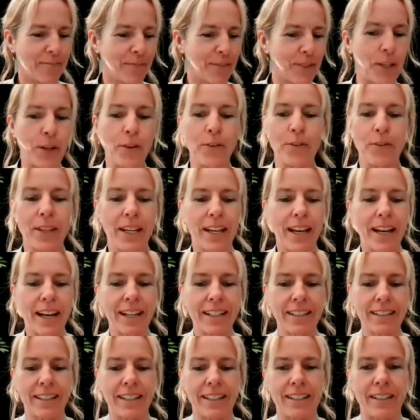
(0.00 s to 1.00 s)
So the
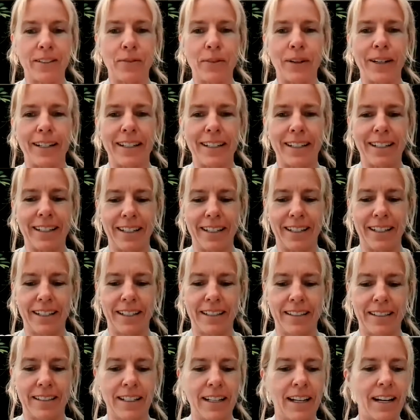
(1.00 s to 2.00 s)
cards this week
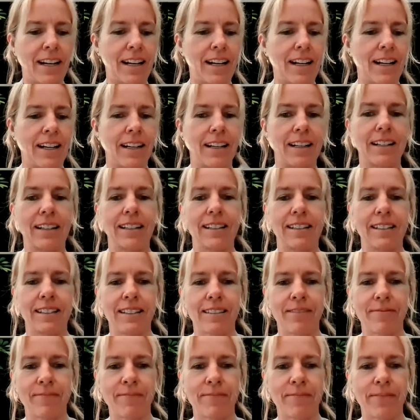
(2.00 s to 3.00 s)
are
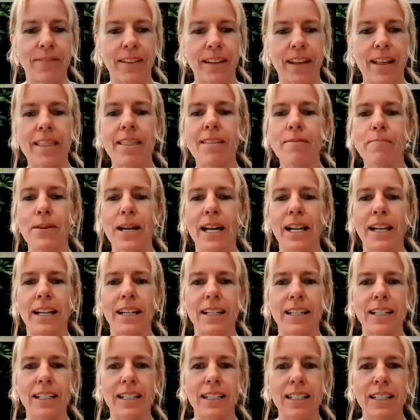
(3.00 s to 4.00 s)
the
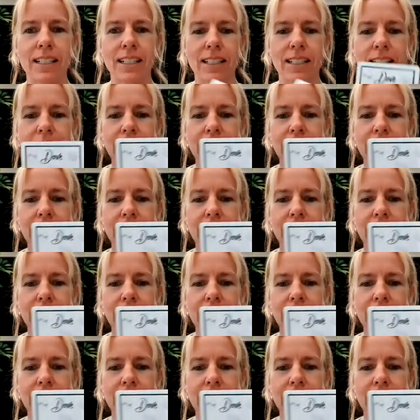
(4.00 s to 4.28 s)
Pelican,